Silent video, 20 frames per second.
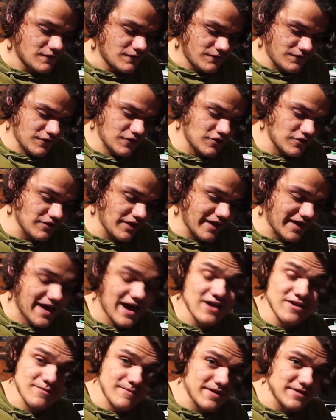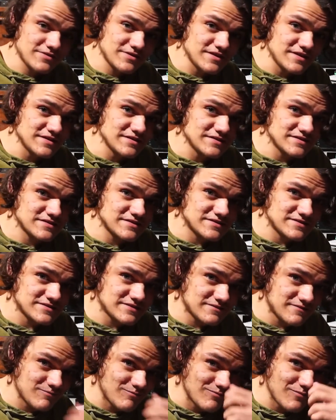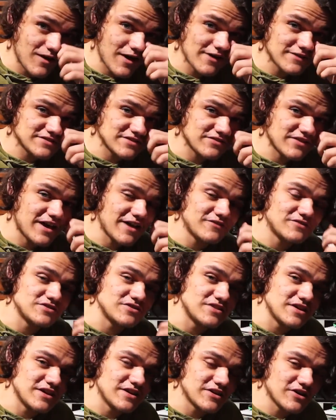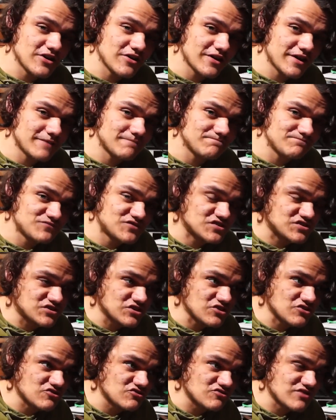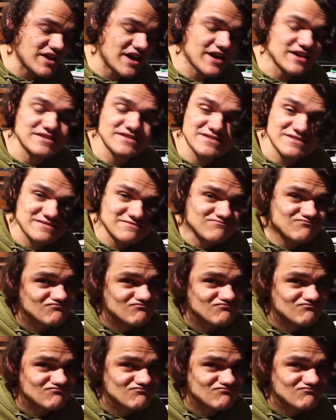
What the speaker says: for like how to make these models in Live 2D and all that. So yeah, it's